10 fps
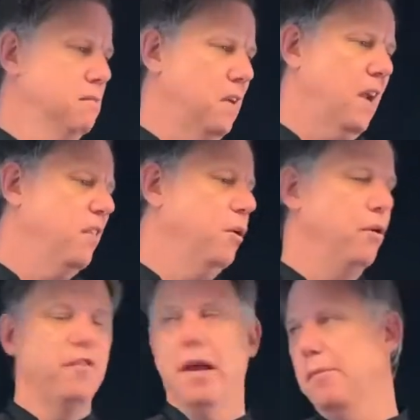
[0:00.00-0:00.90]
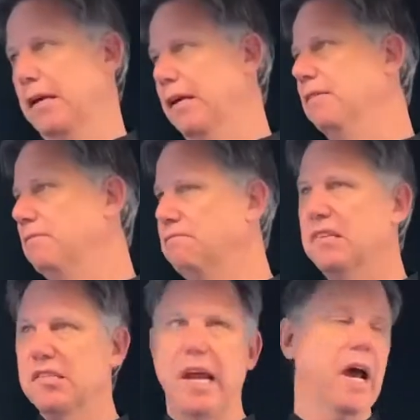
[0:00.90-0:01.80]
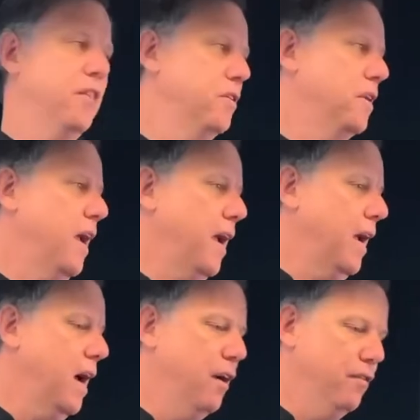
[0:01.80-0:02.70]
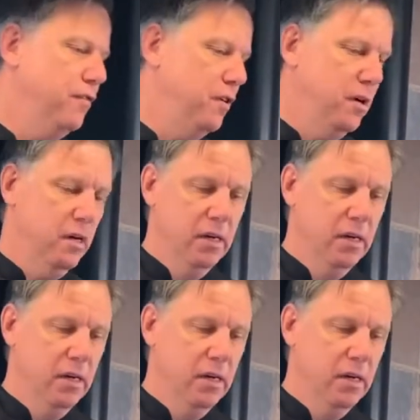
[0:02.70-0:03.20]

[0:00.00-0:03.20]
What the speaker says: Kind of the whole family is gathered to hang out for